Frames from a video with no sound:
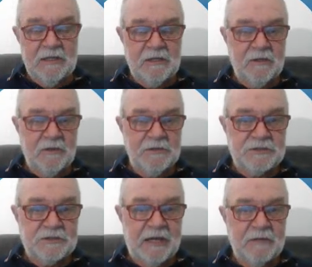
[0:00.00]
on the
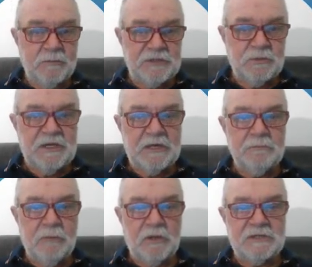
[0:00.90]
tracker, which we can
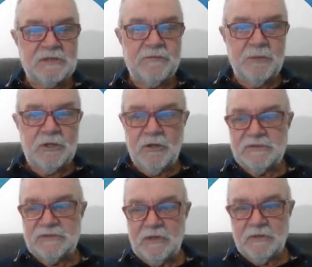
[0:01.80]
monitor from a
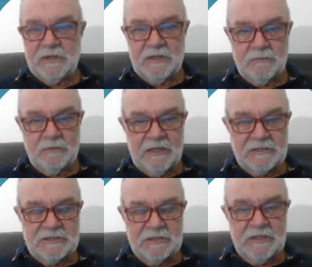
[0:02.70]
console here. We
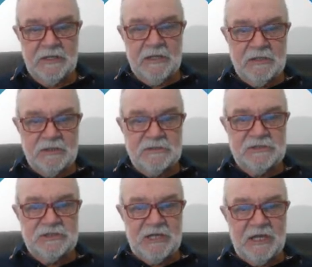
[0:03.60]
actually can
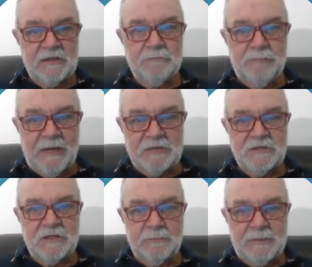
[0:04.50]
check the battery
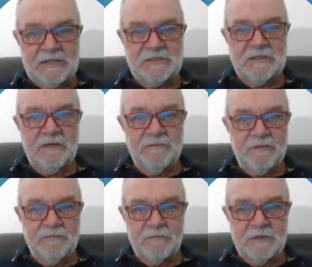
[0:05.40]
capacity of
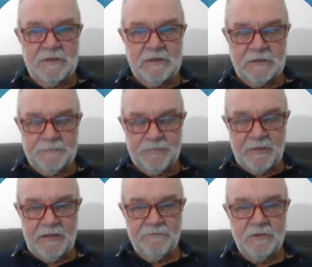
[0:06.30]
every
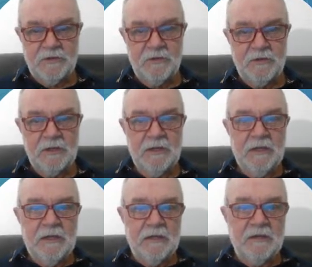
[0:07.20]
unit
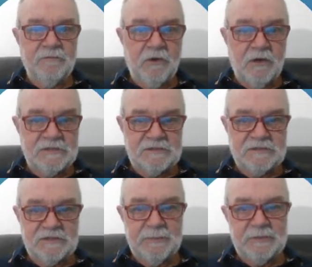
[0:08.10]
and advise the
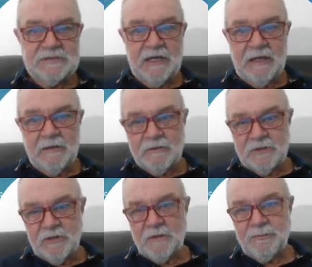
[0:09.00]
skipper, so hey, look,
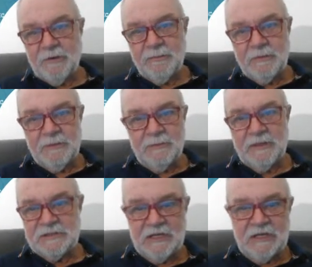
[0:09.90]
you've got a problem, you
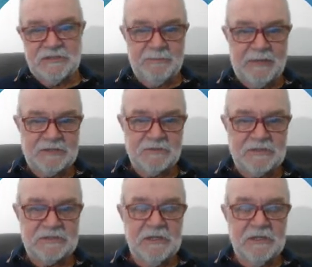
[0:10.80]
better charge your batteries.